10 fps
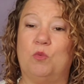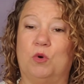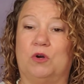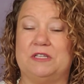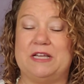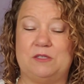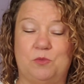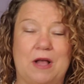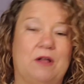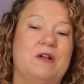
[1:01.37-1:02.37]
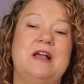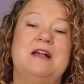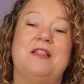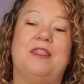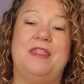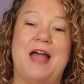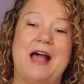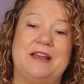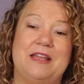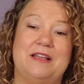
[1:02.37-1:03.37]
world as well.
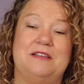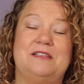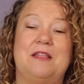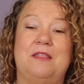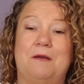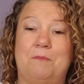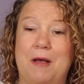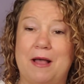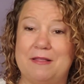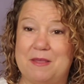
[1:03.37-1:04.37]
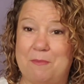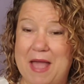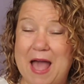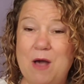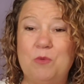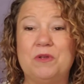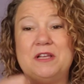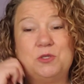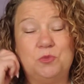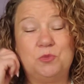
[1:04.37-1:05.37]
That is the power
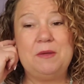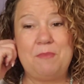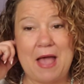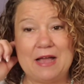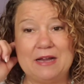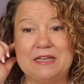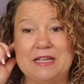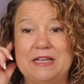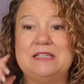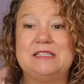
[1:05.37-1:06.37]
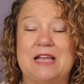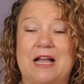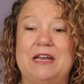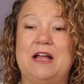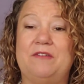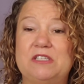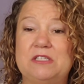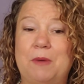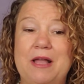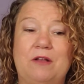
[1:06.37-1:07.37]
that's really packed inside of a
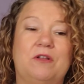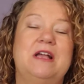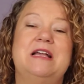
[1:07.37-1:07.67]
smile.